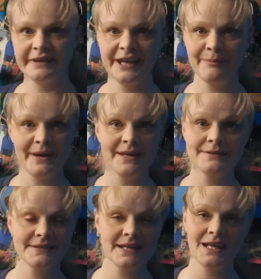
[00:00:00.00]
Get
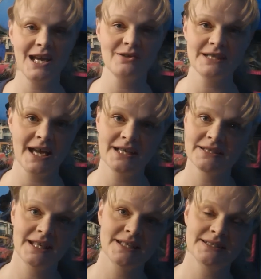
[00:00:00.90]
pins, get hair ties,
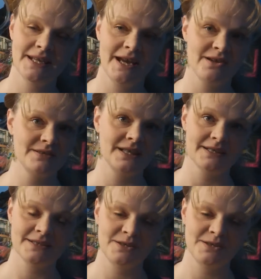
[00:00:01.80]
and get a set of hair sticks,